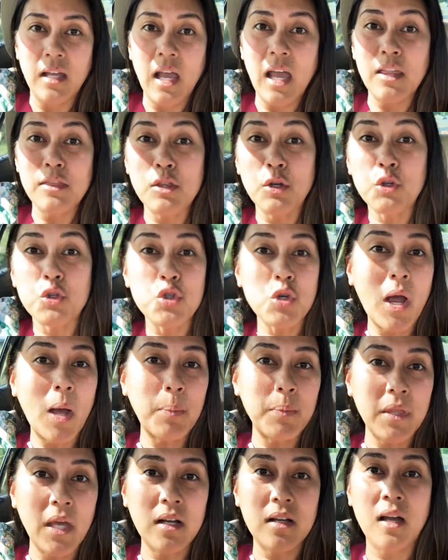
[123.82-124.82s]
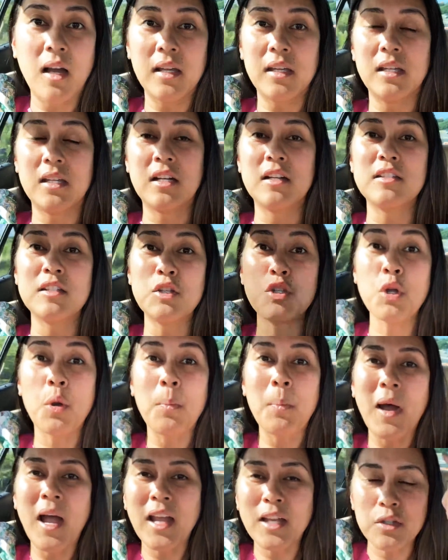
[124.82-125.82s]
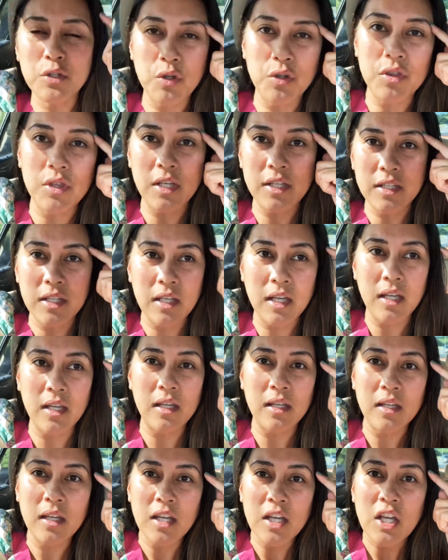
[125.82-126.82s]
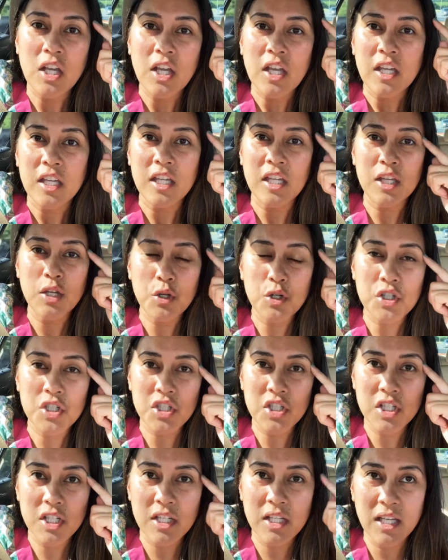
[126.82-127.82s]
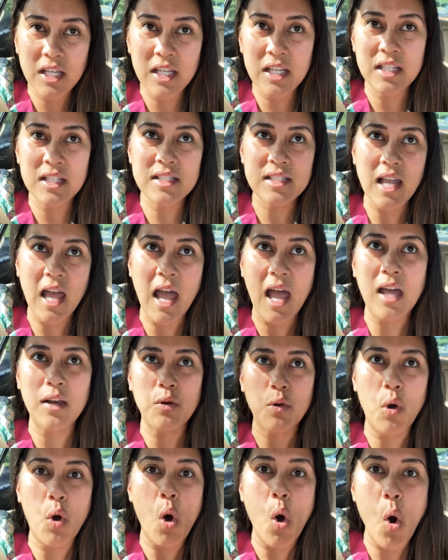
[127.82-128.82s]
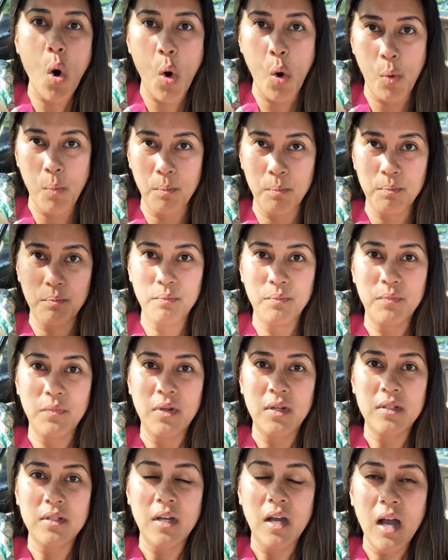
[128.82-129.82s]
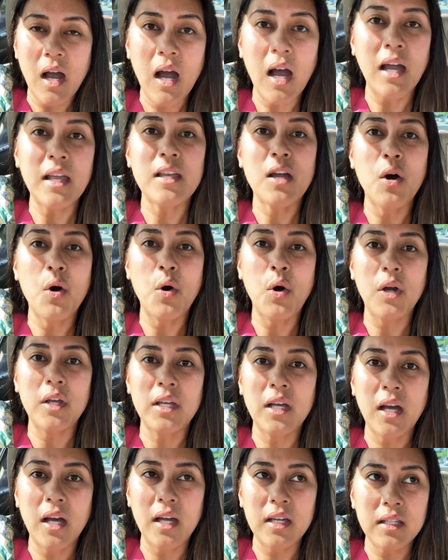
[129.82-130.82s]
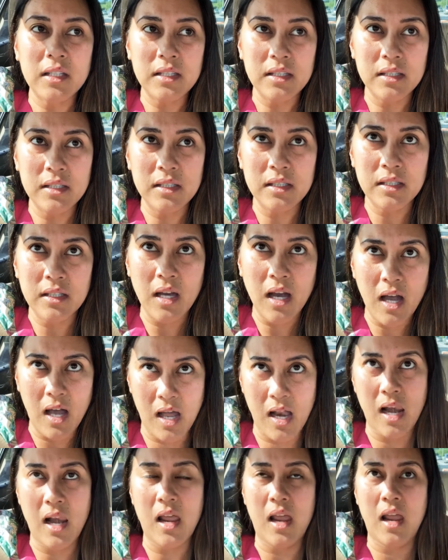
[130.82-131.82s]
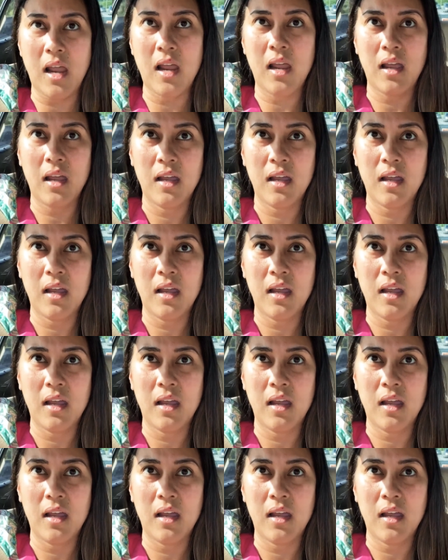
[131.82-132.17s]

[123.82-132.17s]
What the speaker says: and they'll drop that ka'i, because in your mind you're thinking he or she is at home. Aya oya I hale.